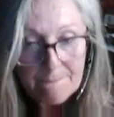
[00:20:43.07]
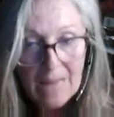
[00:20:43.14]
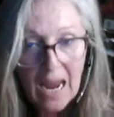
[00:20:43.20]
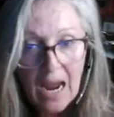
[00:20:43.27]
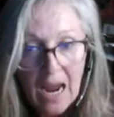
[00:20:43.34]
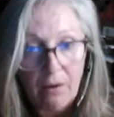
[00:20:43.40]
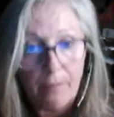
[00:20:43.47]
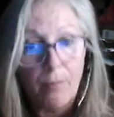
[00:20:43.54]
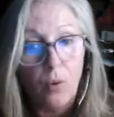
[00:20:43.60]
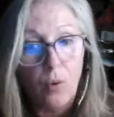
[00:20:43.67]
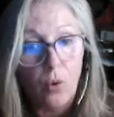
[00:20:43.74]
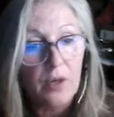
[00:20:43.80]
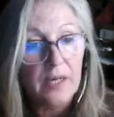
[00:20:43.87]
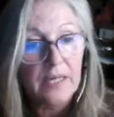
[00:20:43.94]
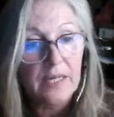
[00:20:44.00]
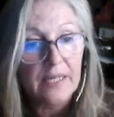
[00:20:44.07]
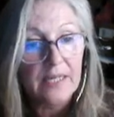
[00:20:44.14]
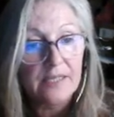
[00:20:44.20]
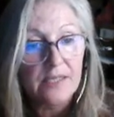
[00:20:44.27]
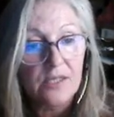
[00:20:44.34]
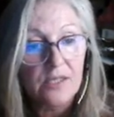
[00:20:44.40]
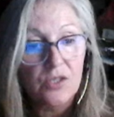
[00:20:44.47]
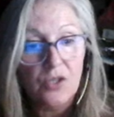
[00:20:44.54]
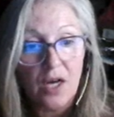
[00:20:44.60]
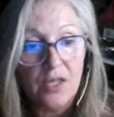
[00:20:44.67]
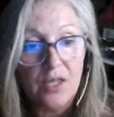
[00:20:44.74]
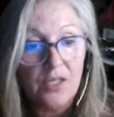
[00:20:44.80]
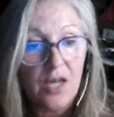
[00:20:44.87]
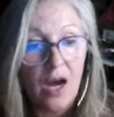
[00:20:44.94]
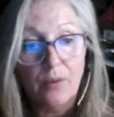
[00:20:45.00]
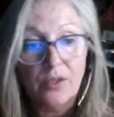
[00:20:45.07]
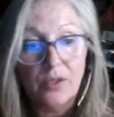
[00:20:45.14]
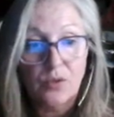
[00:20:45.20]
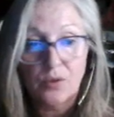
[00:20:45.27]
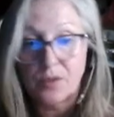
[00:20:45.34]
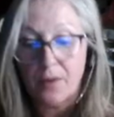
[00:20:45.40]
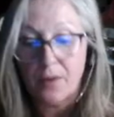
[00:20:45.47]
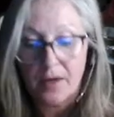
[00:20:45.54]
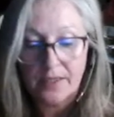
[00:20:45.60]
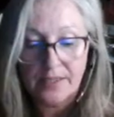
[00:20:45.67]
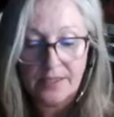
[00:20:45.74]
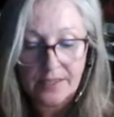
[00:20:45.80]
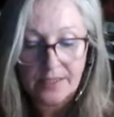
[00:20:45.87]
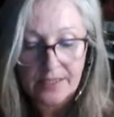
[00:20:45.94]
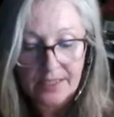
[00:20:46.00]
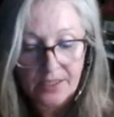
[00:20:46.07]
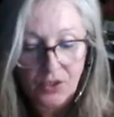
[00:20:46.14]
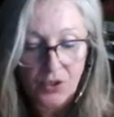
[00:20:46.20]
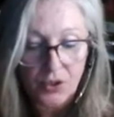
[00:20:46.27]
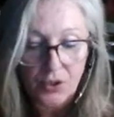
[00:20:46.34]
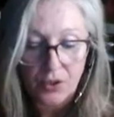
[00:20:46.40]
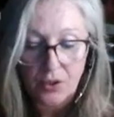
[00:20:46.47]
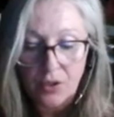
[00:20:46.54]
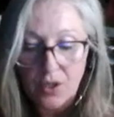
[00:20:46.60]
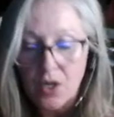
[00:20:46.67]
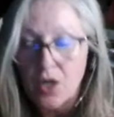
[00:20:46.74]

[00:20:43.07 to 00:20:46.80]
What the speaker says: how important it is not to always respond in teacher